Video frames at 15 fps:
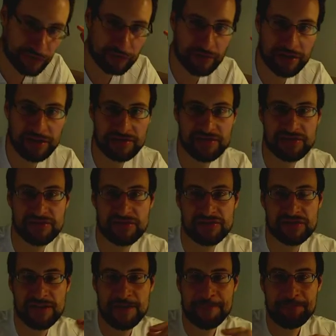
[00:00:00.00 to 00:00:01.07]
right. And this
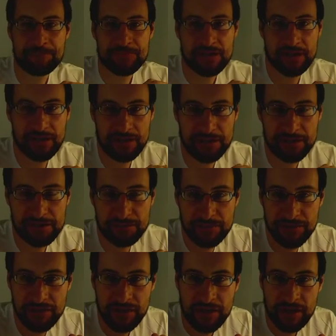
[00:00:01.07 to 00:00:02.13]
is a little
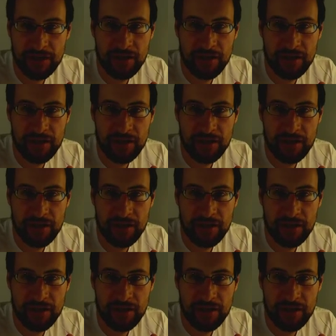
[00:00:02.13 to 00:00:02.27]
bit,